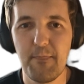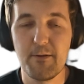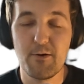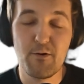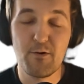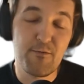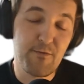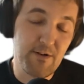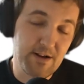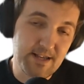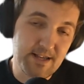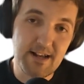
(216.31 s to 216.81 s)

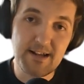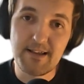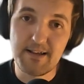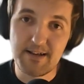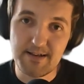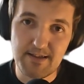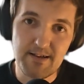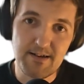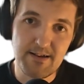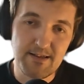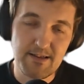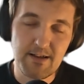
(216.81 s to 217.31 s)
facilitates
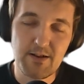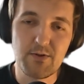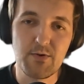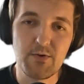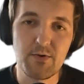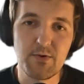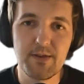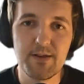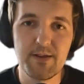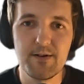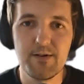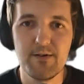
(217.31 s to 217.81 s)
the TikTok
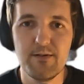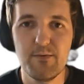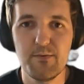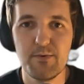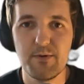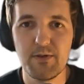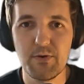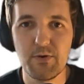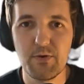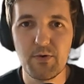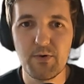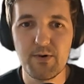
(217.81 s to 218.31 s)
deal with
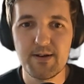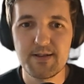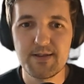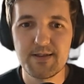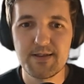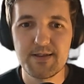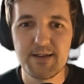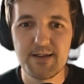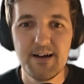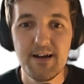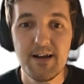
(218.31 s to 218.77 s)
the US,